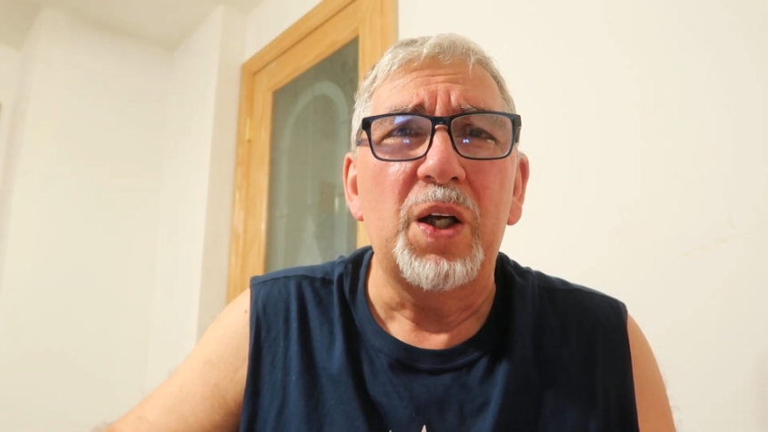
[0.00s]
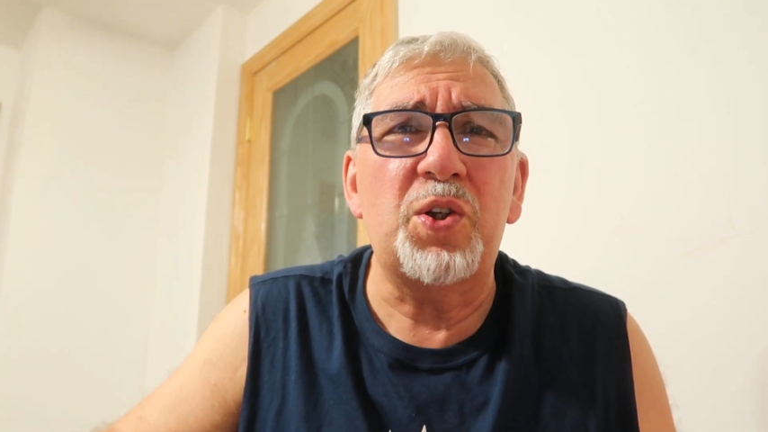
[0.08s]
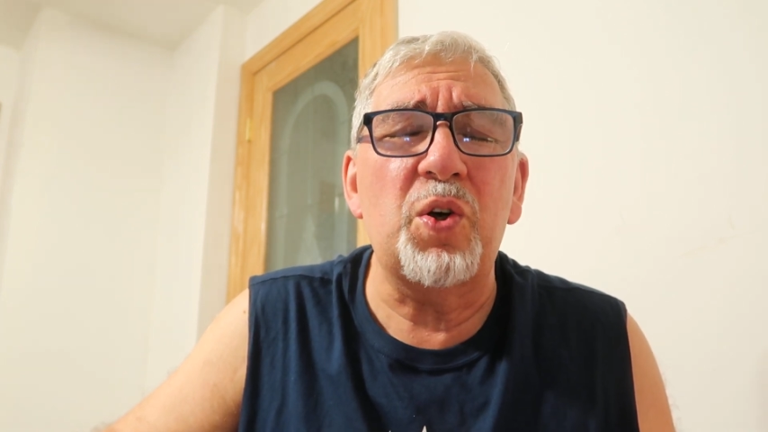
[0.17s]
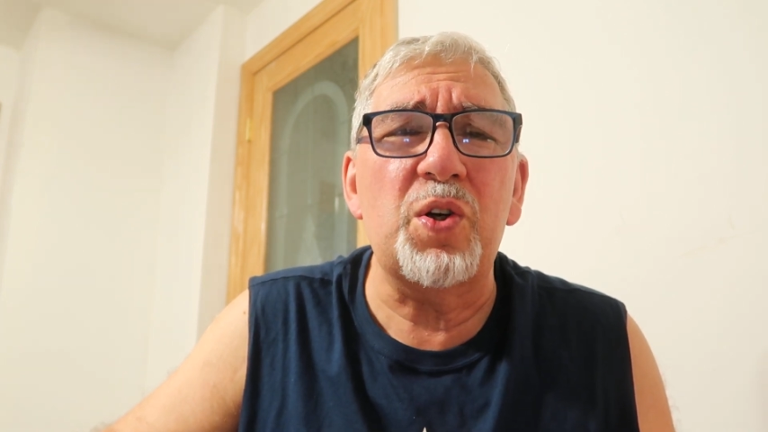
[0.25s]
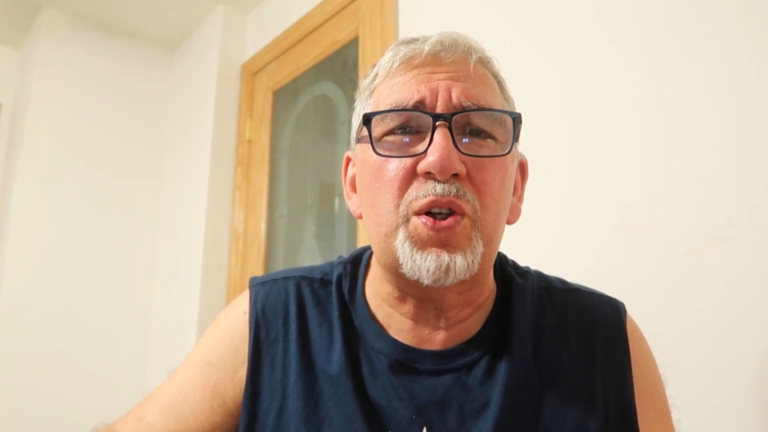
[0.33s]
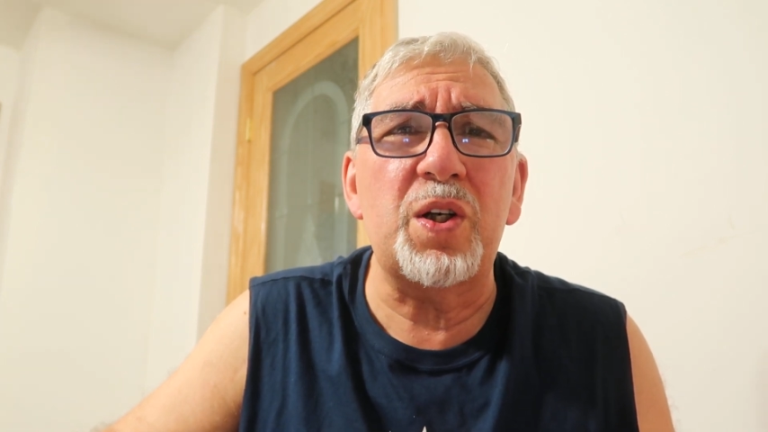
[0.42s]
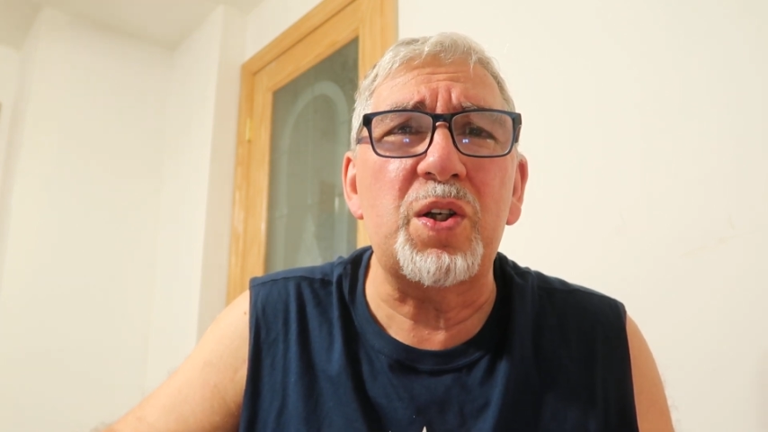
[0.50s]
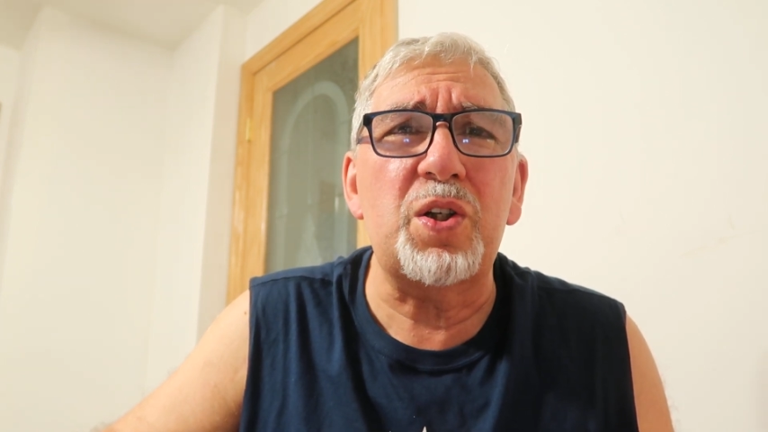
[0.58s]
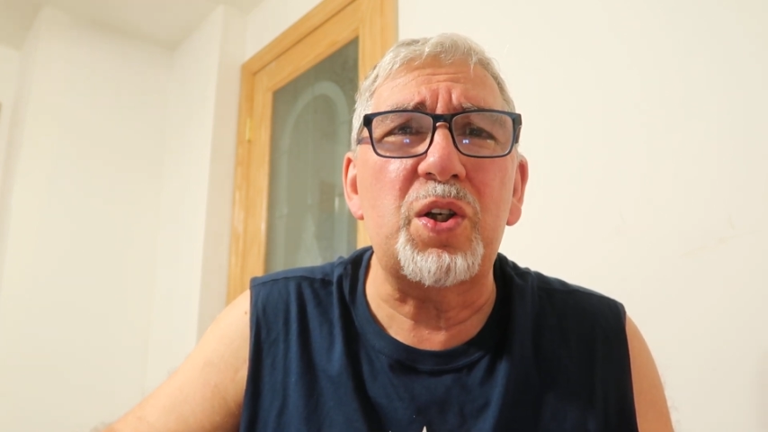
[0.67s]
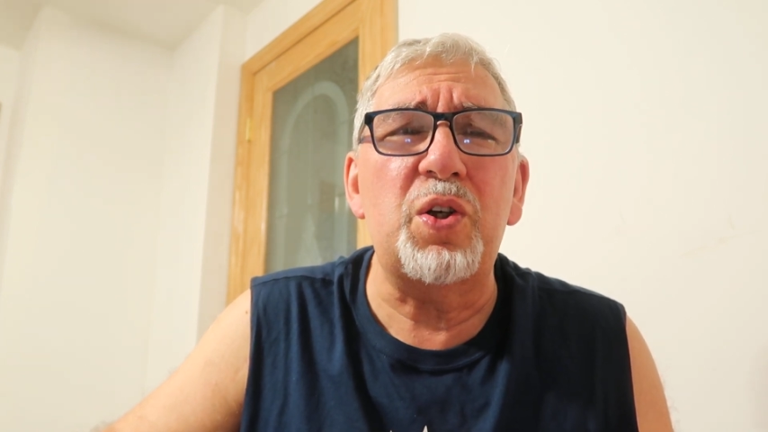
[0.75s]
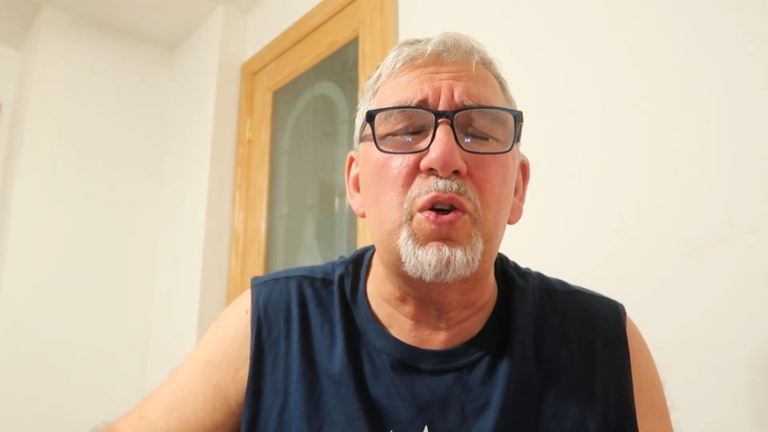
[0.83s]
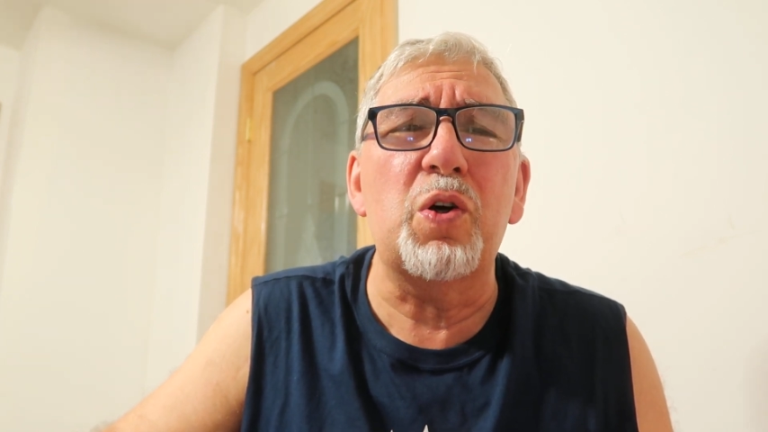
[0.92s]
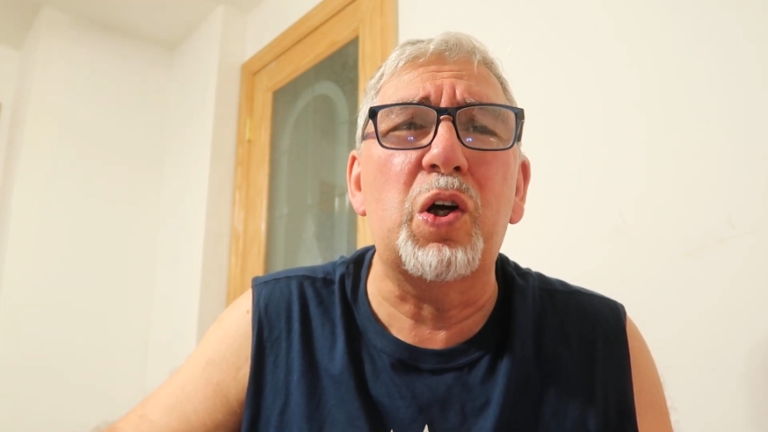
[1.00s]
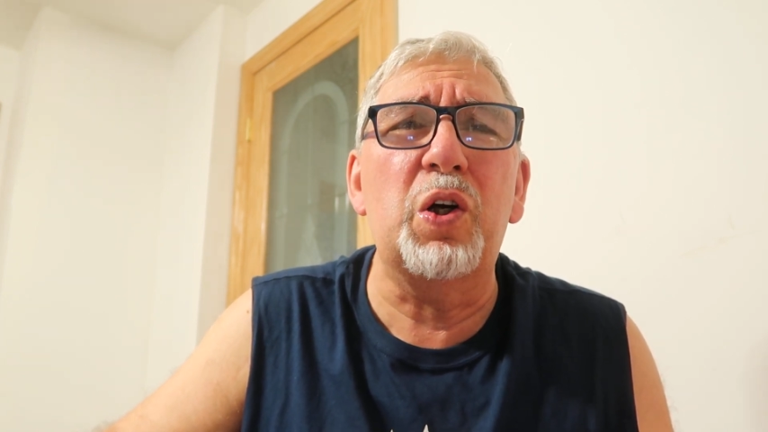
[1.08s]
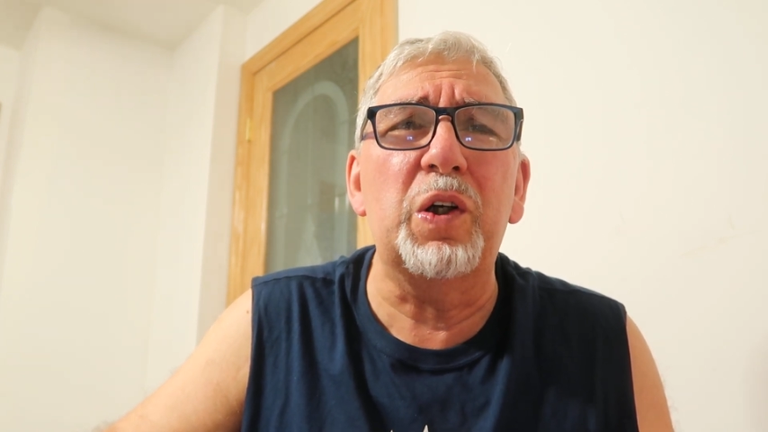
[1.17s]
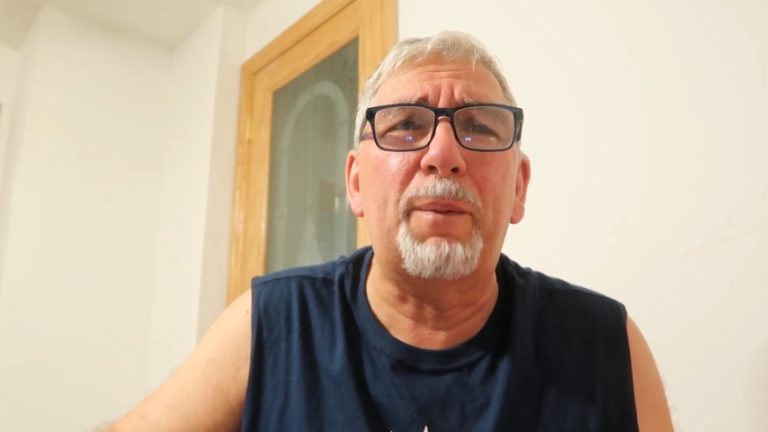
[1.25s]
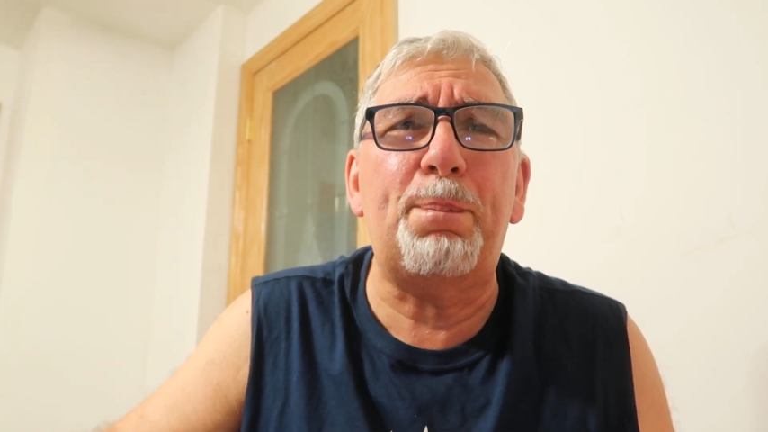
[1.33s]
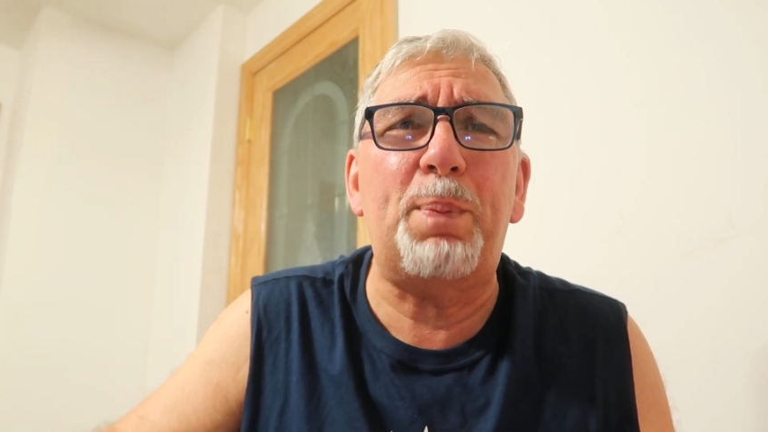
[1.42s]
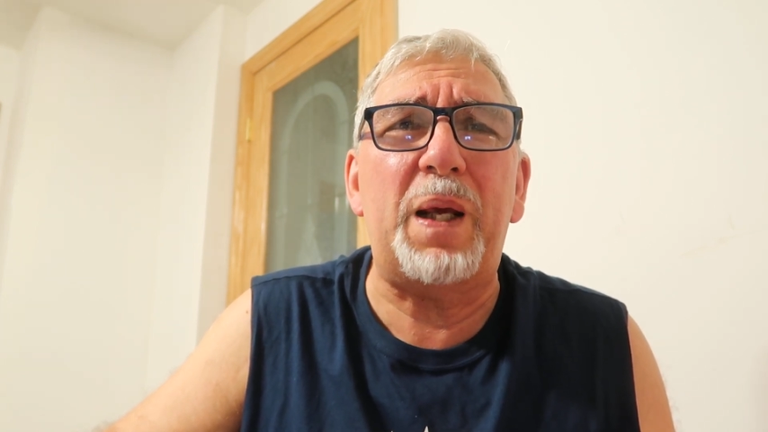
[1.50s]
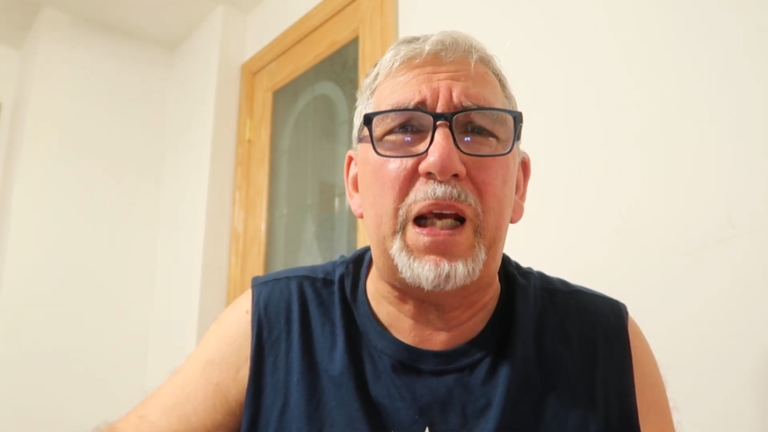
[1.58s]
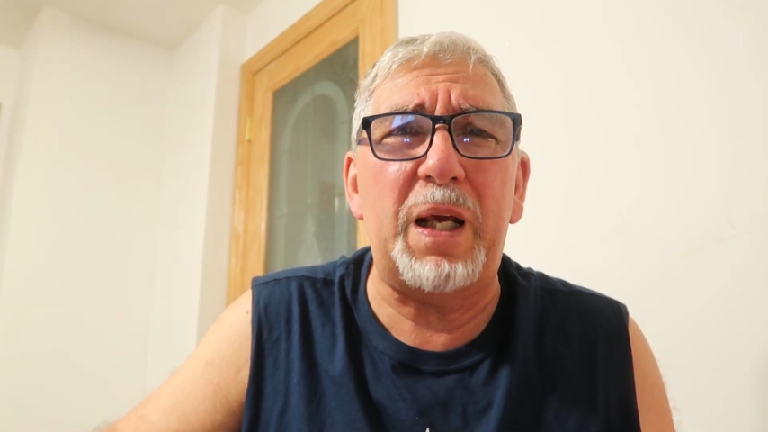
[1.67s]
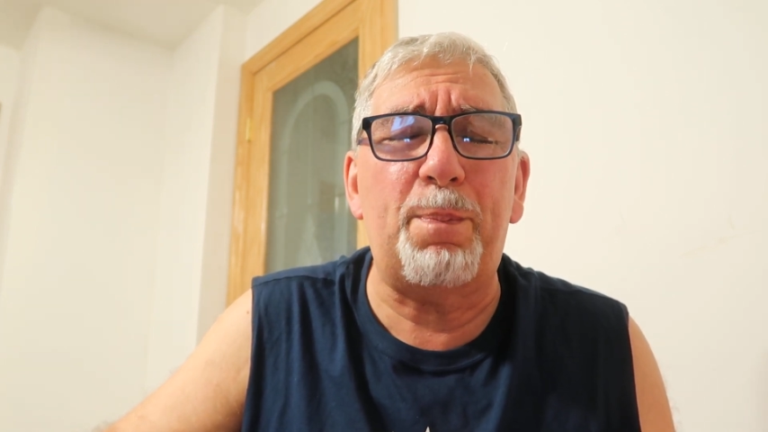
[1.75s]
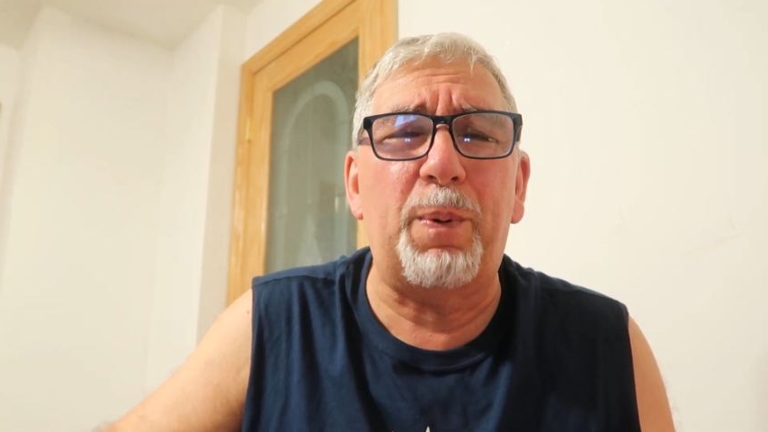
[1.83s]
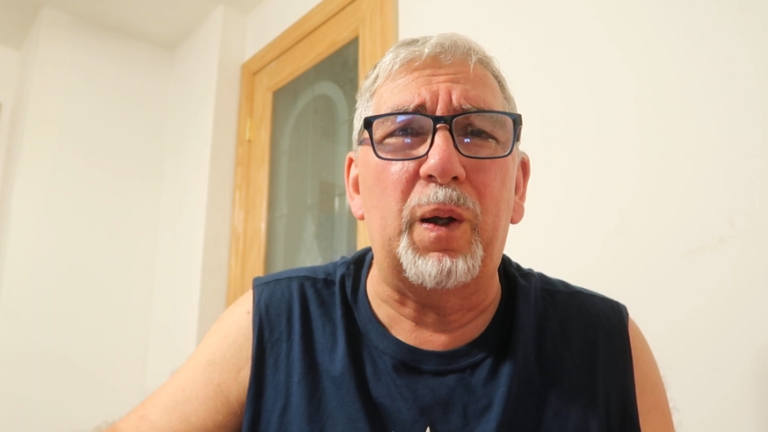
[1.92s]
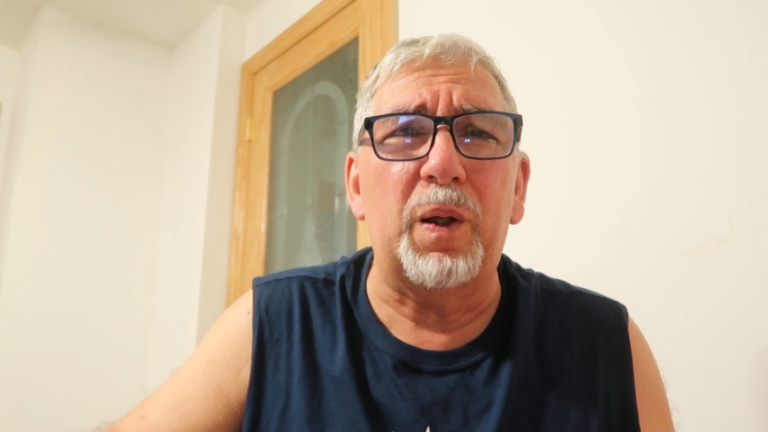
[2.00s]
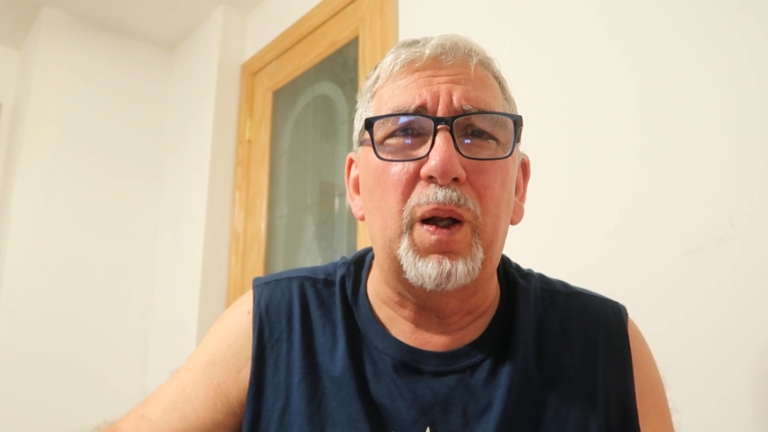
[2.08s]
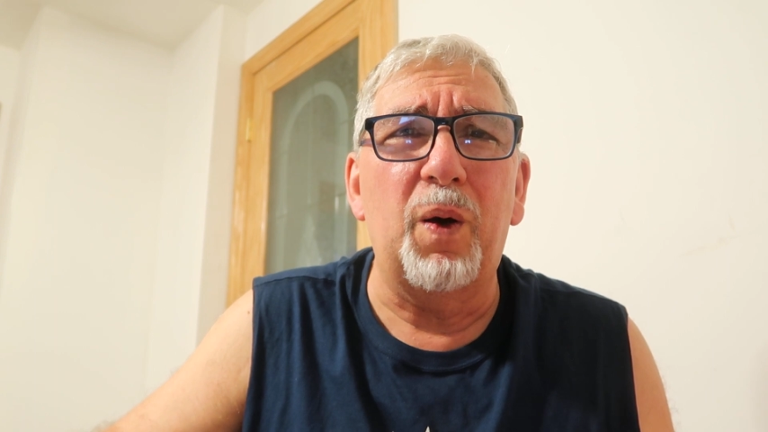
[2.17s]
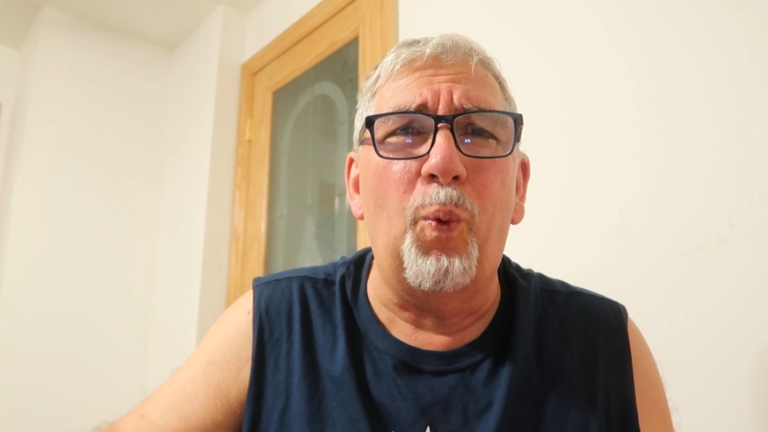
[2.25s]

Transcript: Georgians, you good people.